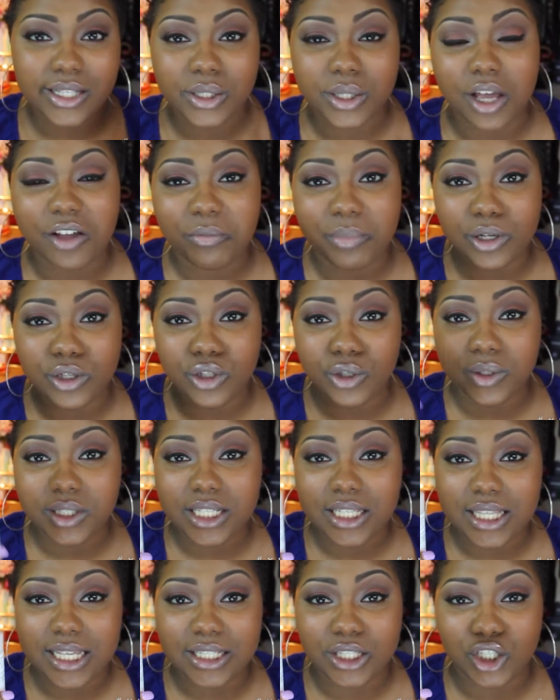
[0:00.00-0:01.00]
So I've been
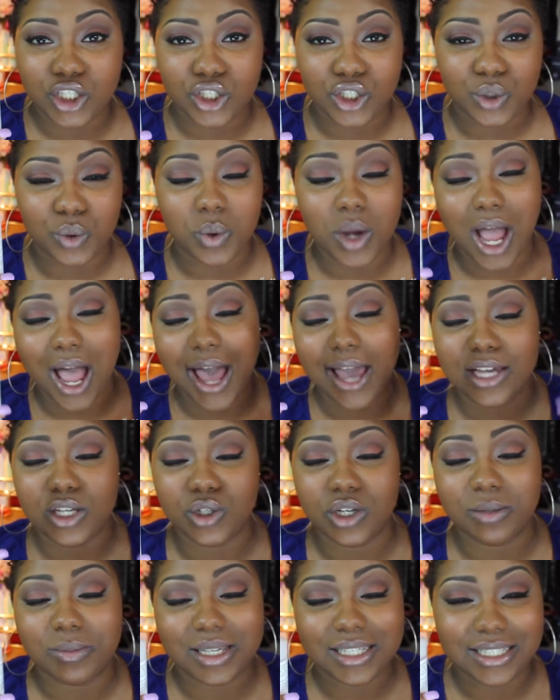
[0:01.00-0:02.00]
using this just to
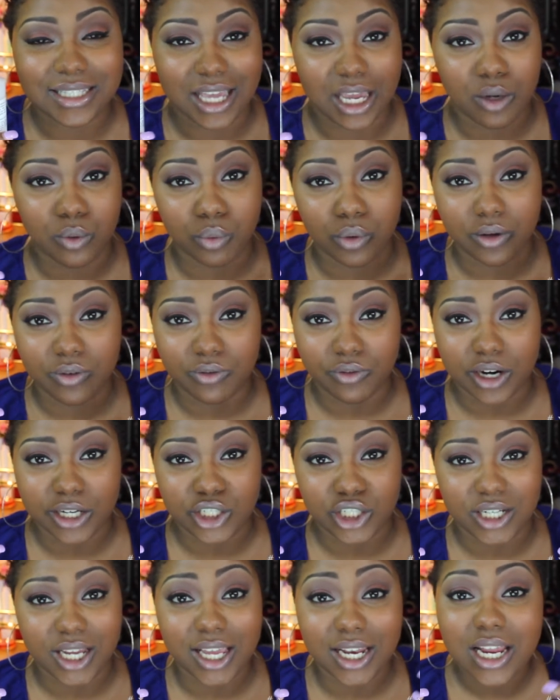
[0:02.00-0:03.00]
hydrate my skin,
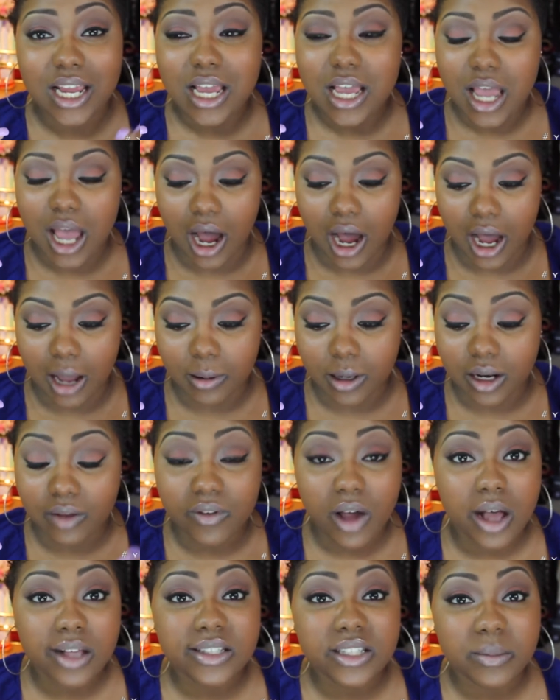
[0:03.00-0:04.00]
refresh it, and
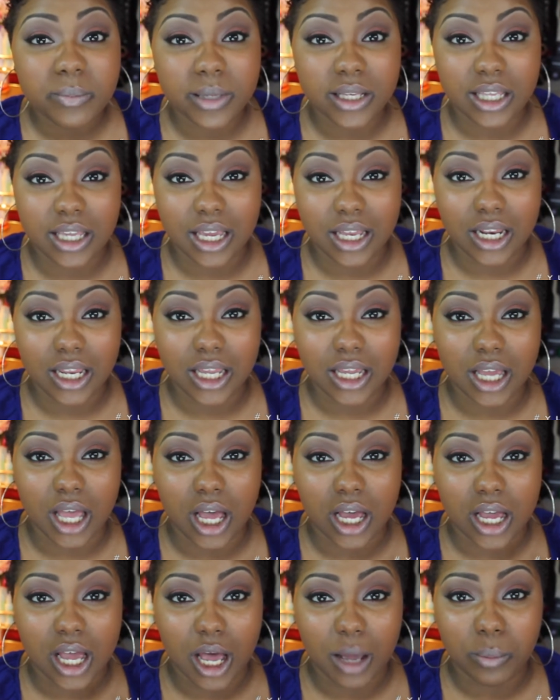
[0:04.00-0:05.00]
I've also been getting
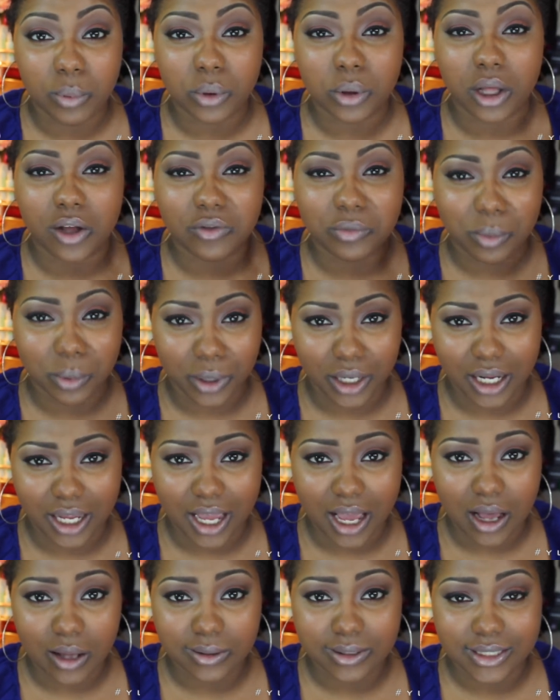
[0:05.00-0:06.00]
a couple of
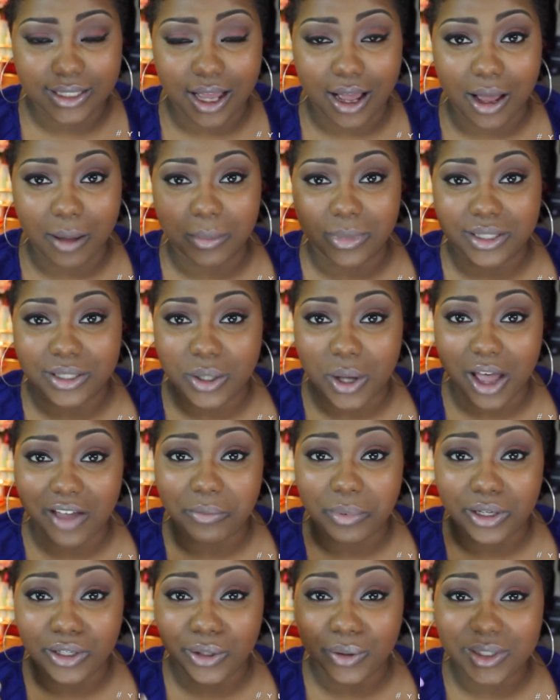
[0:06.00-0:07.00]
breakouts. So
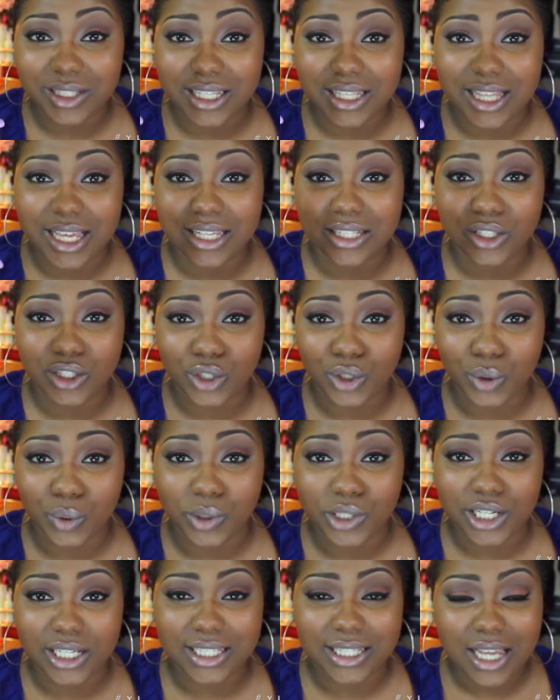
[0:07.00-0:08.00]
I've been using this
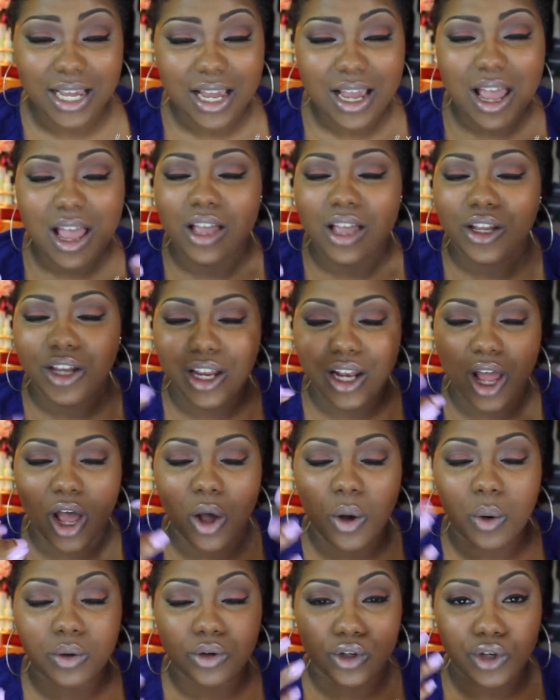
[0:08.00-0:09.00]
to just, you
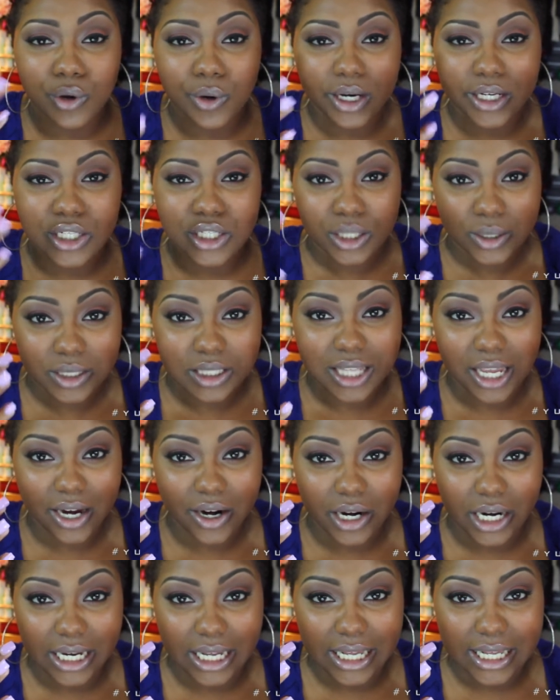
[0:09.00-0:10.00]
know, nourish those
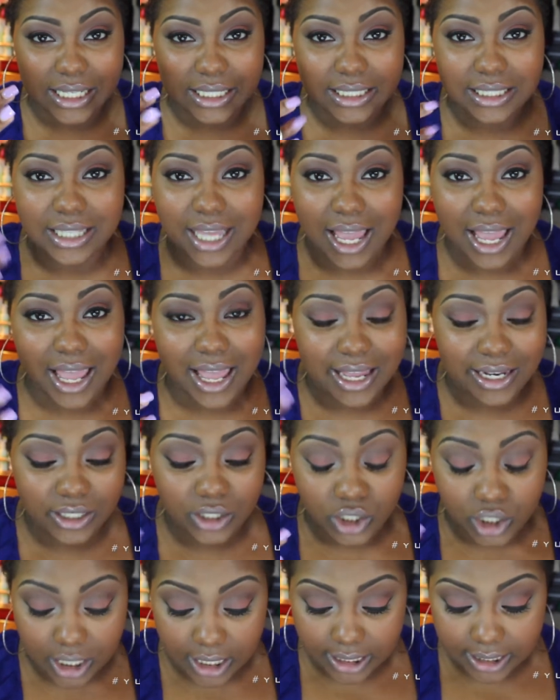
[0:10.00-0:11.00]
areas
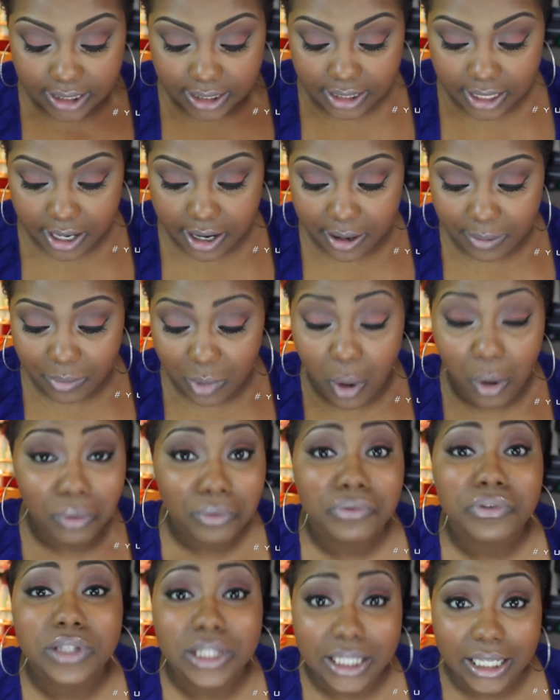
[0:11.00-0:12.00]
and just
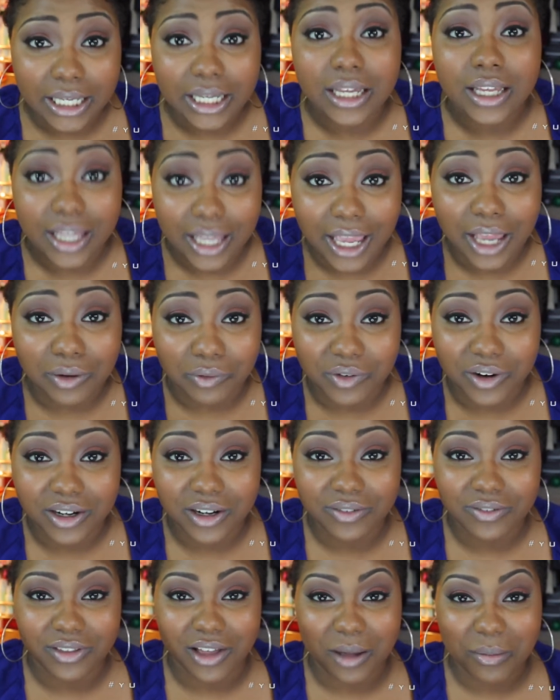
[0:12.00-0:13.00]
hopefully get rid
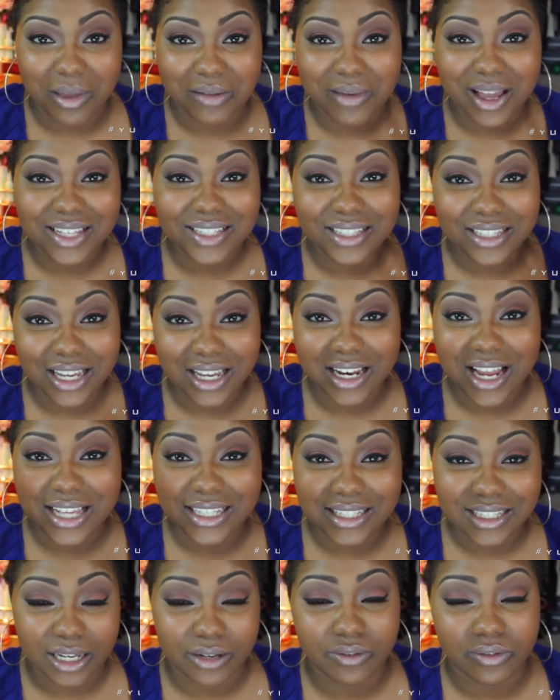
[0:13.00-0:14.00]
of them. And my skin
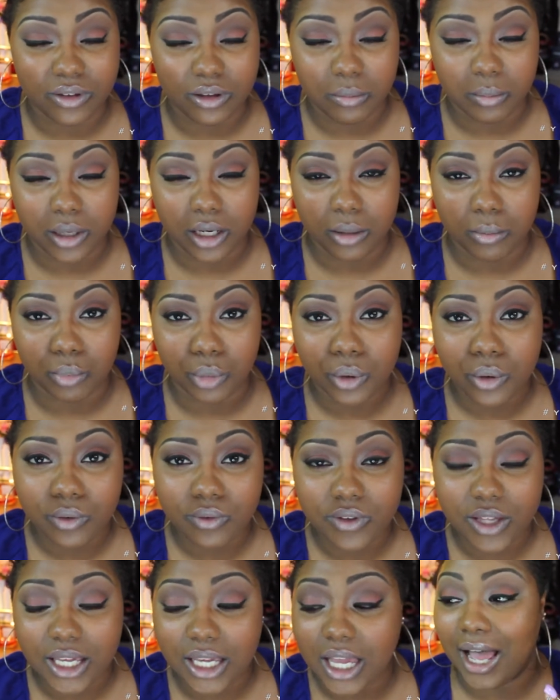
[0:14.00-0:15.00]
has definitely been
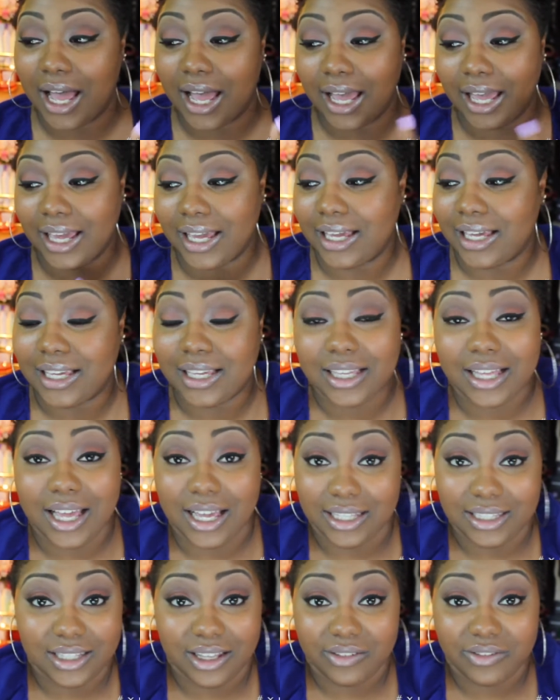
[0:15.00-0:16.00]
improving.
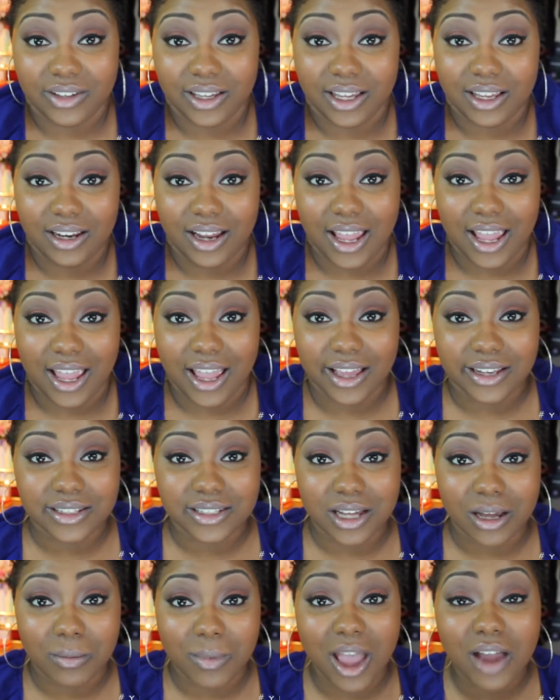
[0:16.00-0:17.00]
I love it, and
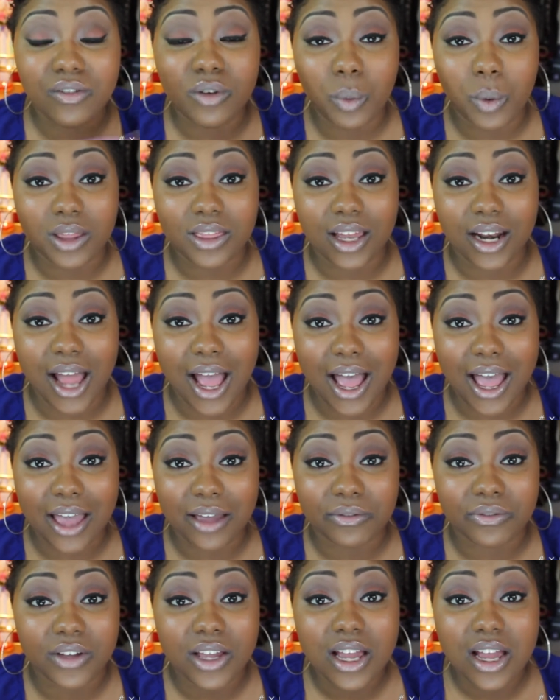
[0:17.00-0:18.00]
everyone that
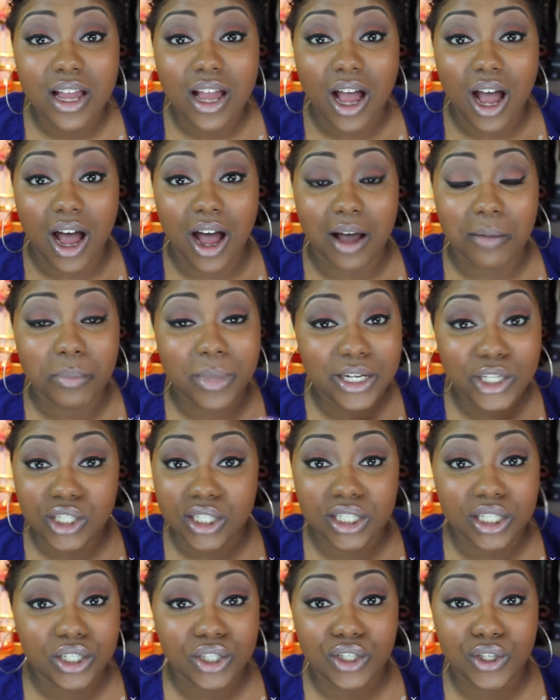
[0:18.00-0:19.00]
I've
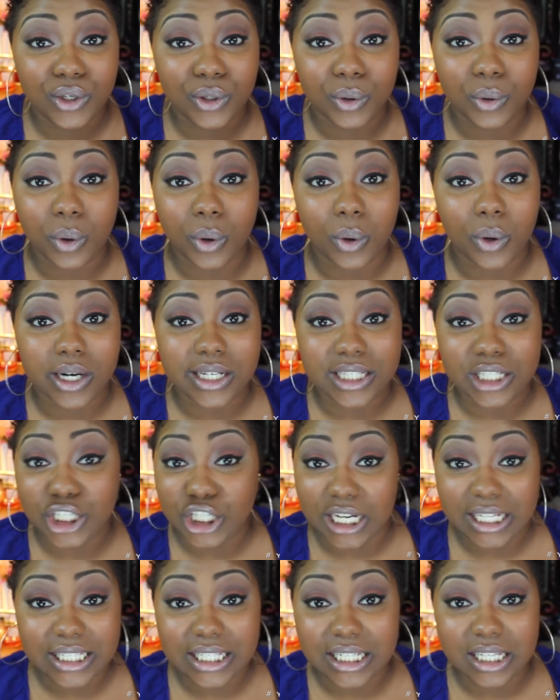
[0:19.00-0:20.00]
mentioned it to or
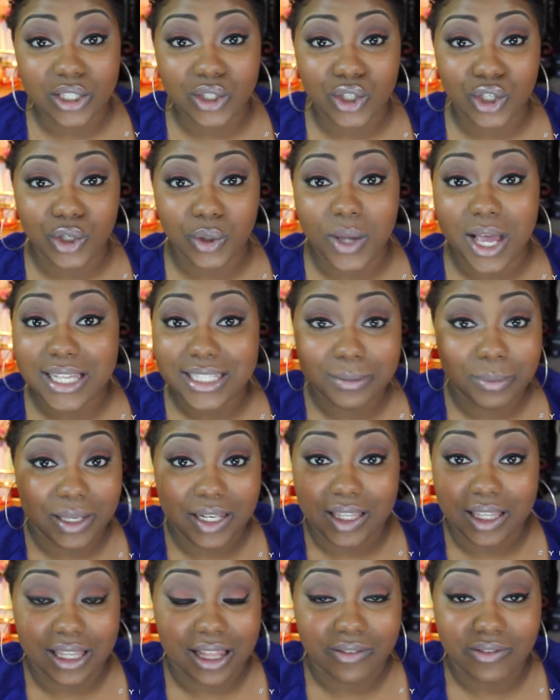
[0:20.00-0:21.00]
suggested it to has
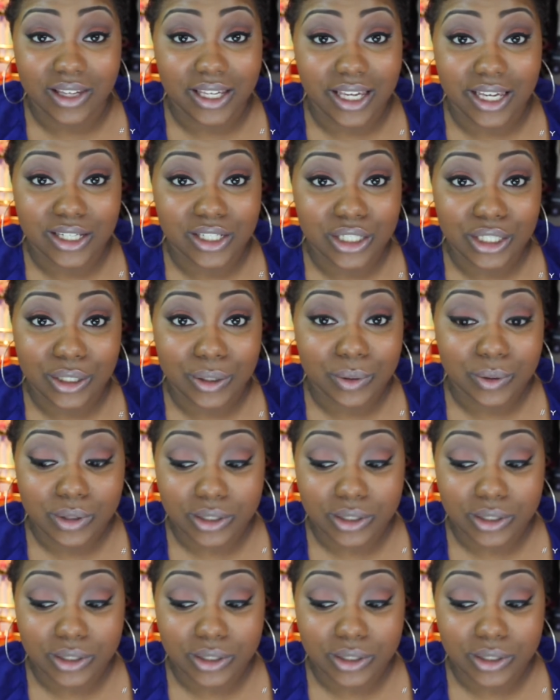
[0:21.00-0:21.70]
been loving it too.